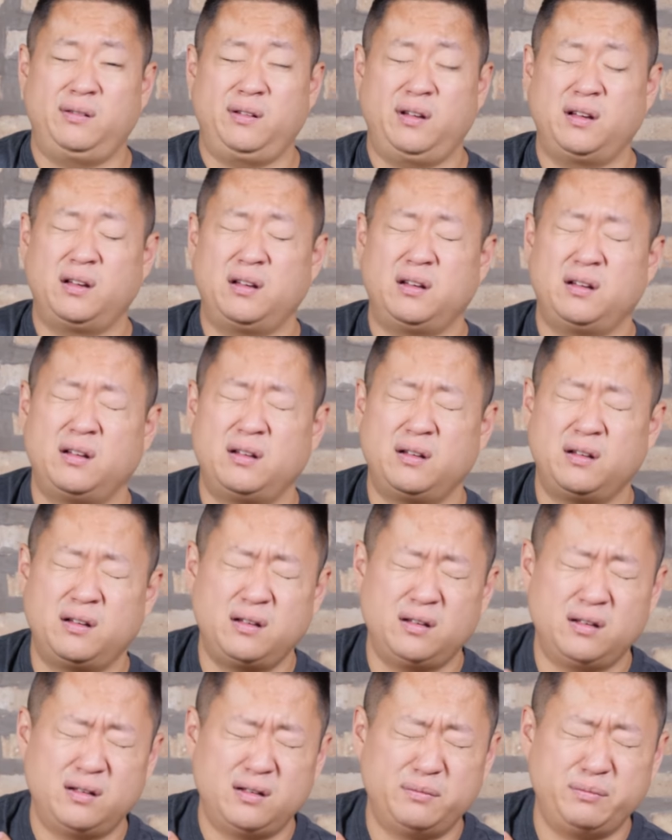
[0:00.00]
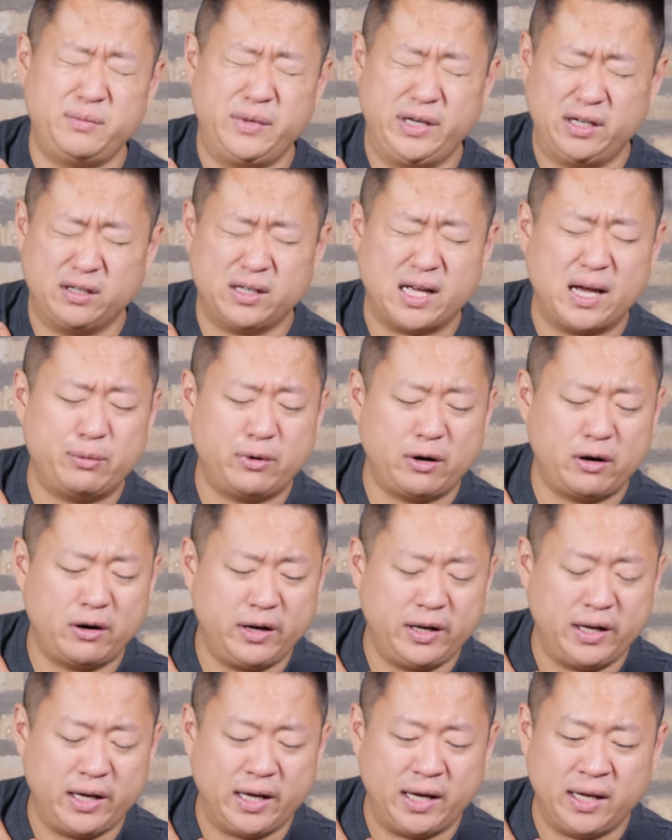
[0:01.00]
uh, media
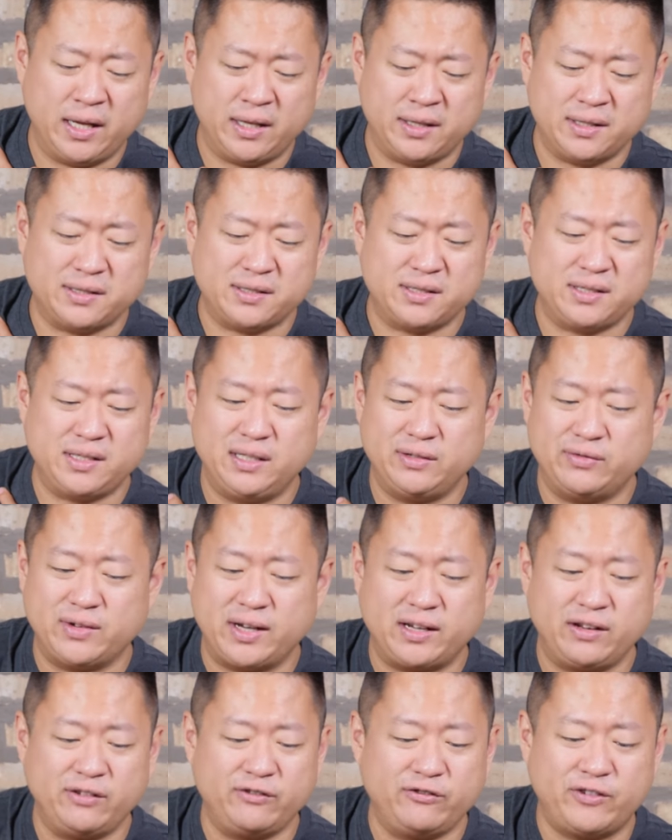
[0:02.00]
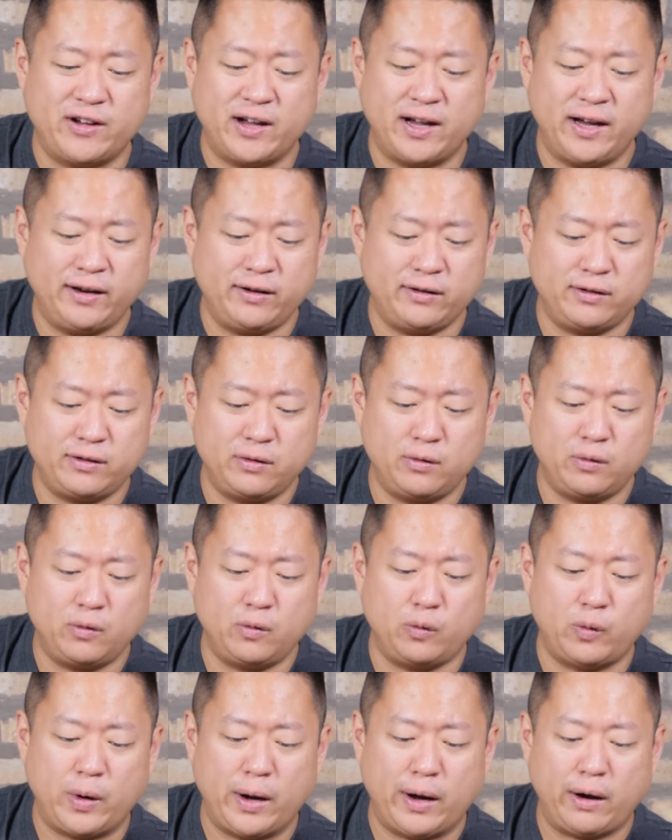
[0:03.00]
library and see if I can find
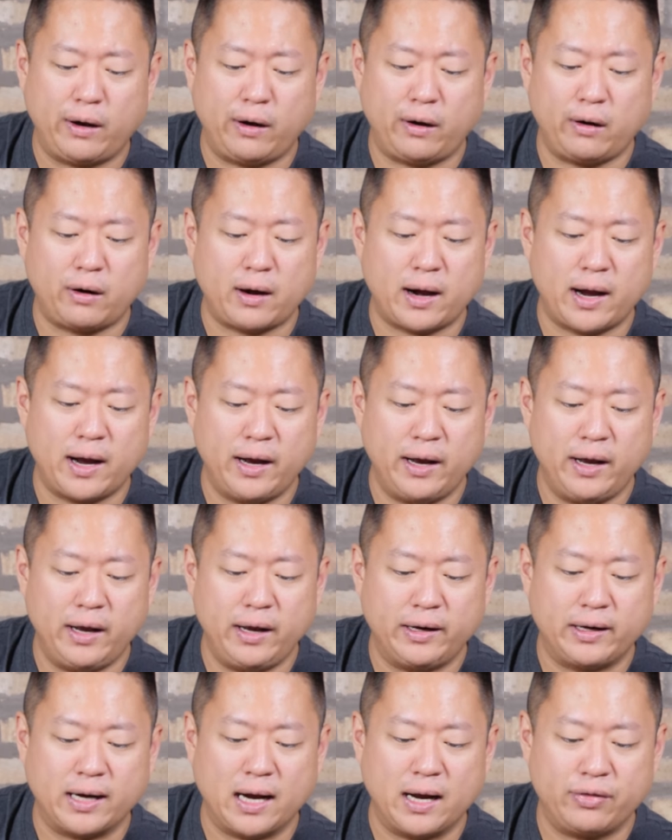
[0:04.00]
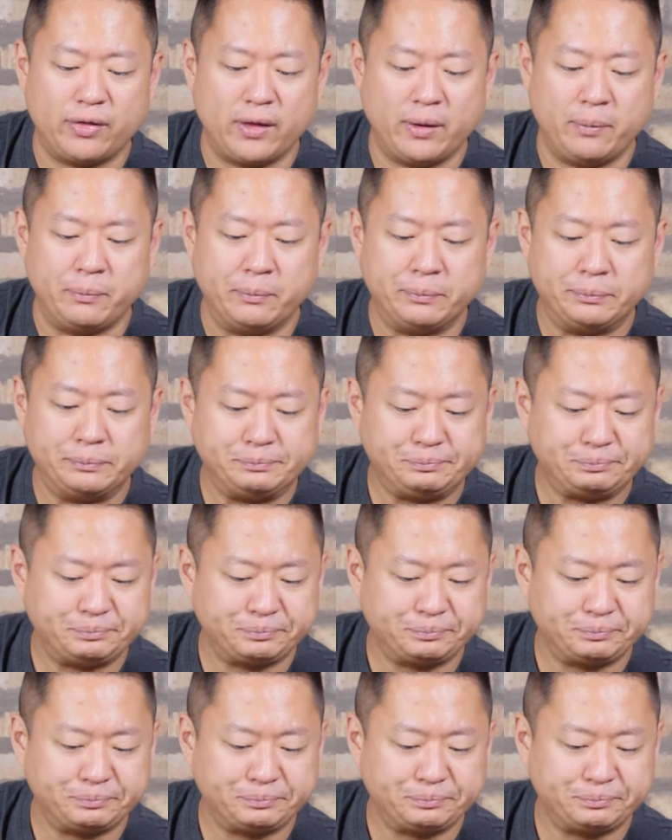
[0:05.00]
where I got them.